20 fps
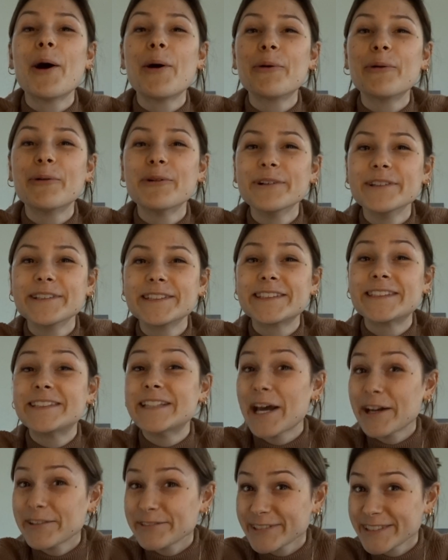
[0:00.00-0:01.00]
was
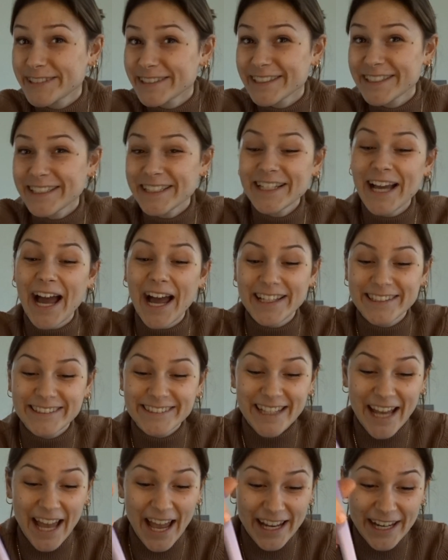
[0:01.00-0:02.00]
definitely a
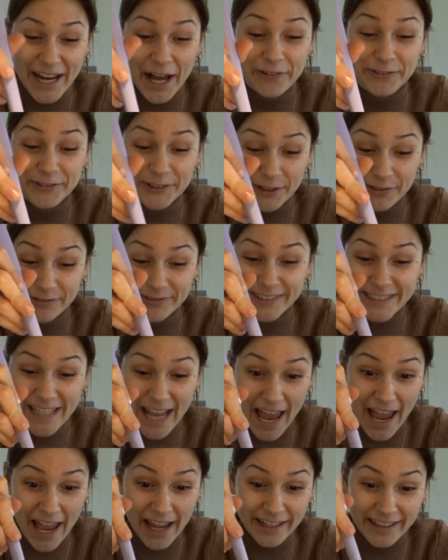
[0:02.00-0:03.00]
10 out of
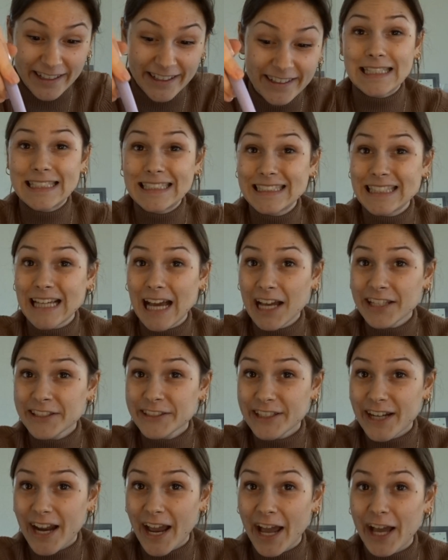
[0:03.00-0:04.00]
10. In the
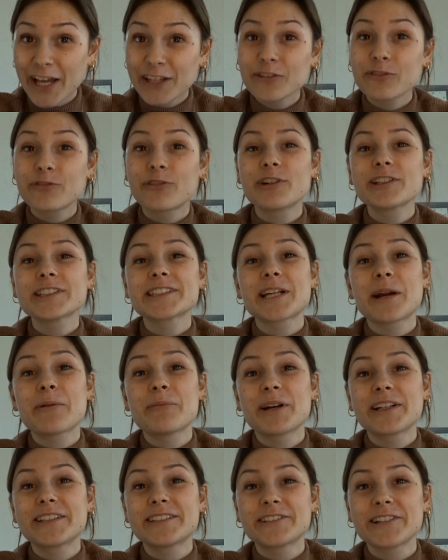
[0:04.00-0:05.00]
other hand, for
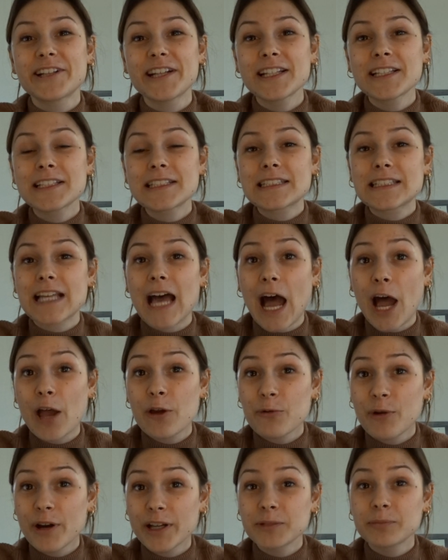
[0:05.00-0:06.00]
Starbucks drinks, I
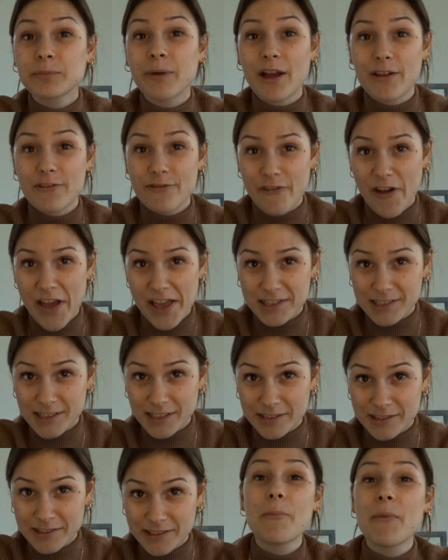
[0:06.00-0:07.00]
went by
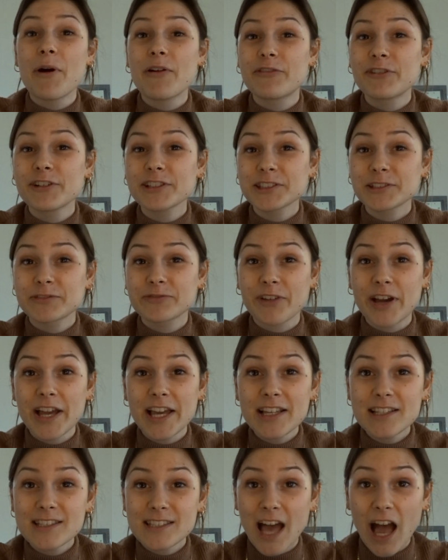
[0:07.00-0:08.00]
phases. My first
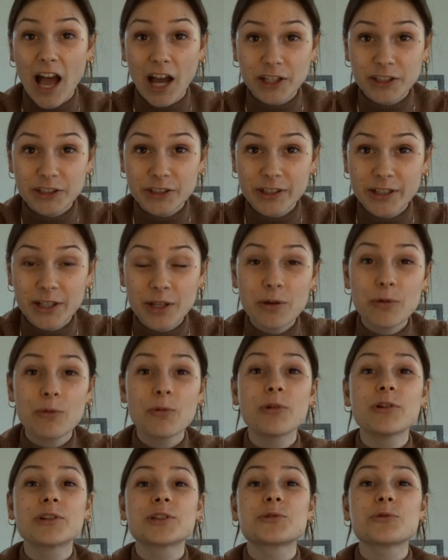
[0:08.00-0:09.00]
phase actually
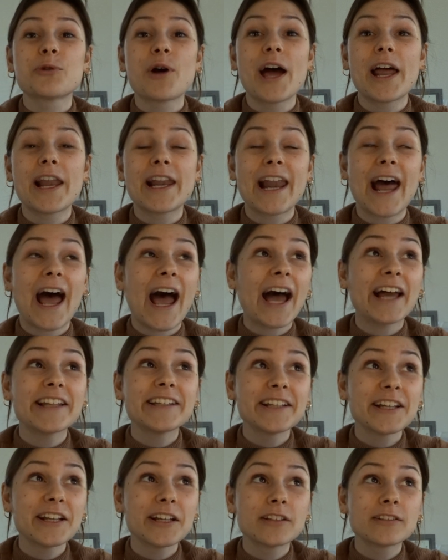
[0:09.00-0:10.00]
was when I
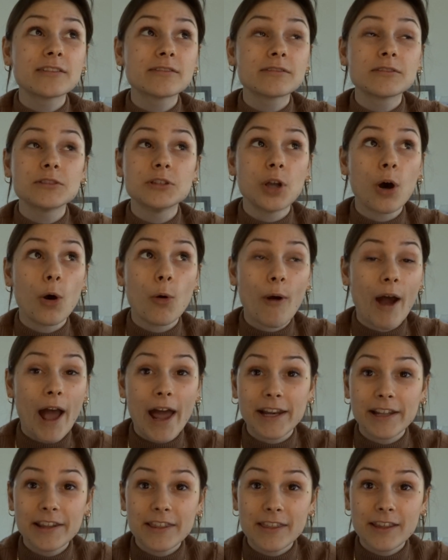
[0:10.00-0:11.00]
didn't know
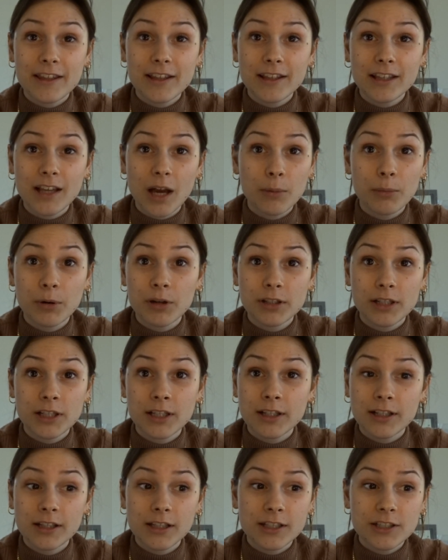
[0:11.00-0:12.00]
anything about
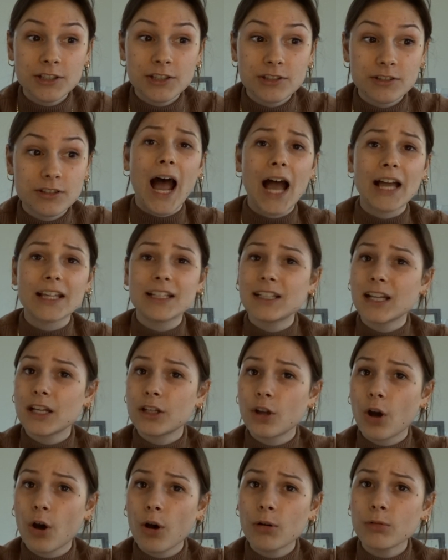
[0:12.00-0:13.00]
English. I didn't
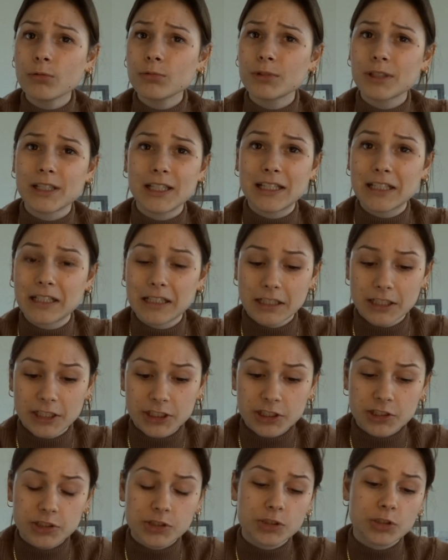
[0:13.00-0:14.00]
know
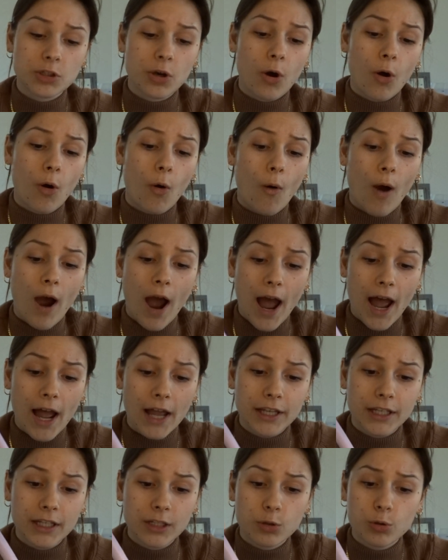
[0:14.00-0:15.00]
English, so
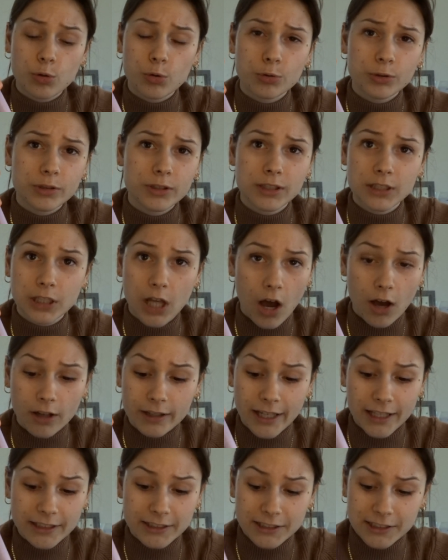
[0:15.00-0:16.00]
I could
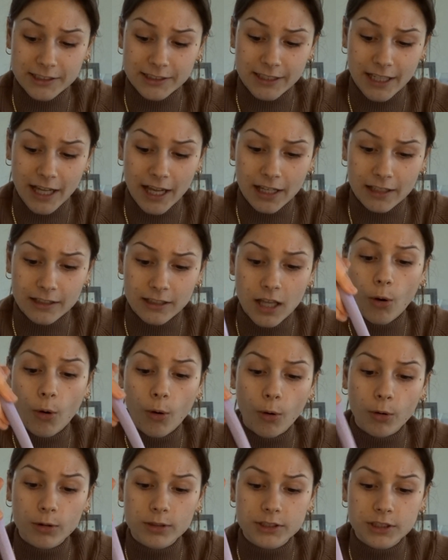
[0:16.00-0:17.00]
not understand
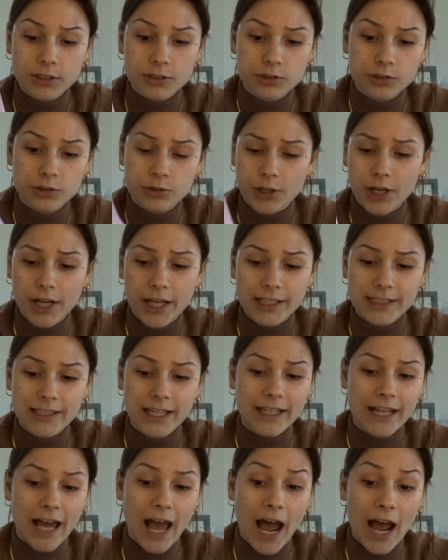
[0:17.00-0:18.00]
all the drinks
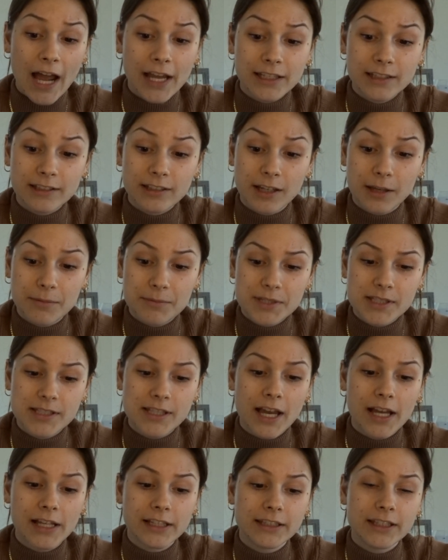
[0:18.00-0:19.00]
and items
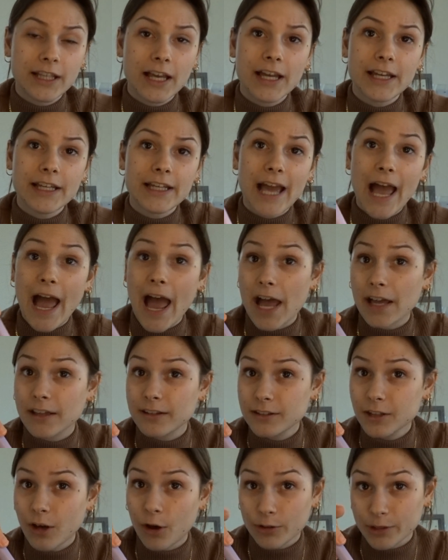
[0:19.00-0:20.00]
that they
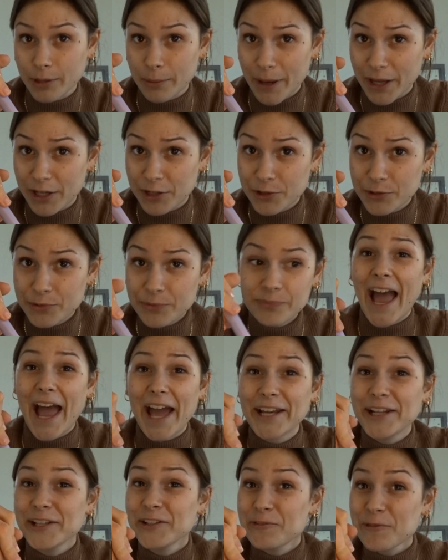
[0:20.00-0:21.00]
had on the menu.
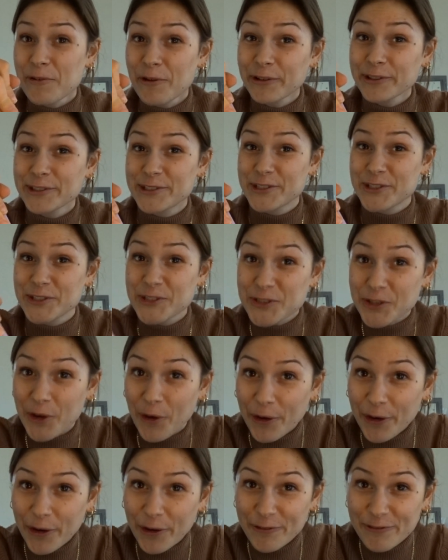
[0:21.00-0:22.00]
And it was
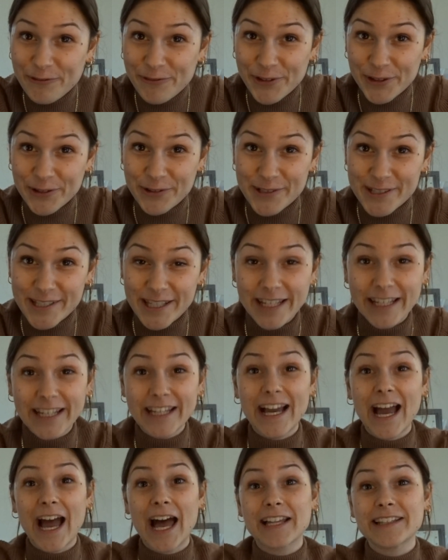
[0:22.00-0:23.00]
so
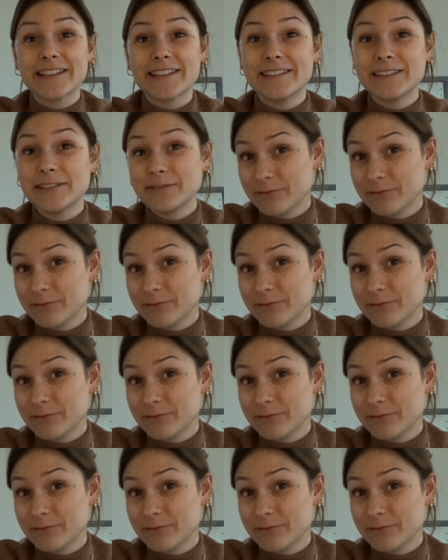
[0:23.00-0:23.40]
confusing at